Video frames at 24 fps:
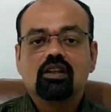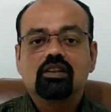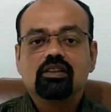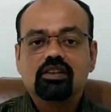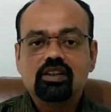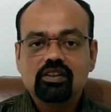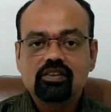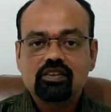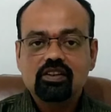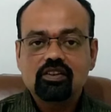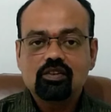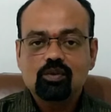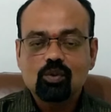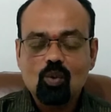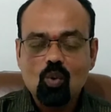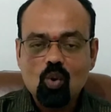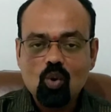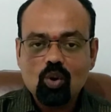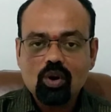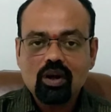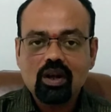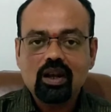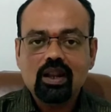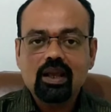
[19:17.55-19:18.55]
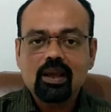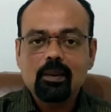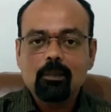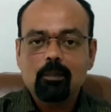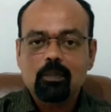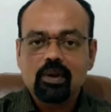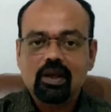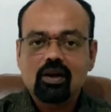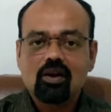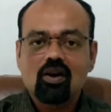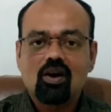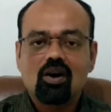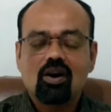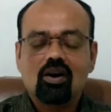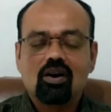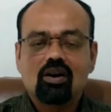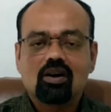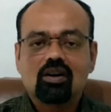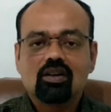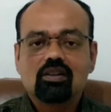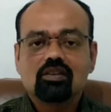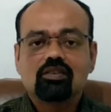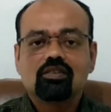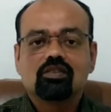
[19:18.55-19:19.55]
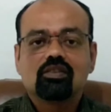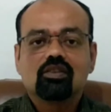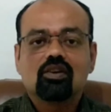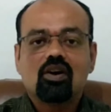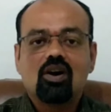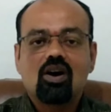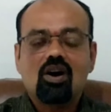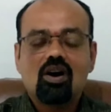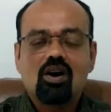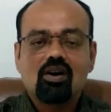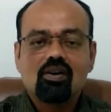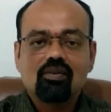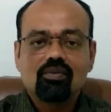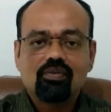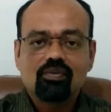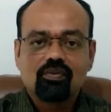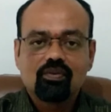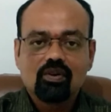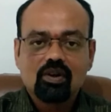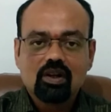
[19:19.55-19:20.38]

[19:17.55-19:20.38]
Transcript: This is only because of